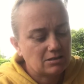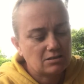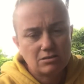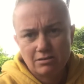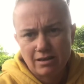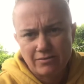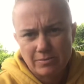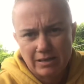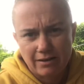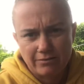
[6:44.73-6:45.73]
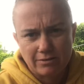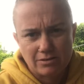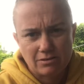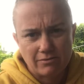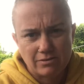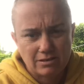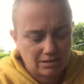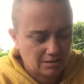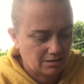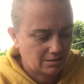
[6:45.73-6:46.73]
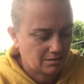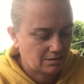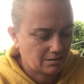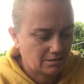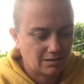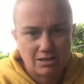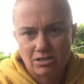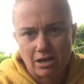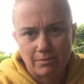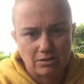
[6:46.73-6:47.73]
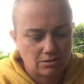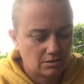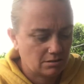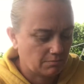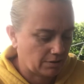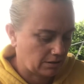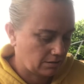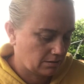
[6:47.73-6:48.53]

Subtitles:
Do have to be careful because obviously they're sharp edges, but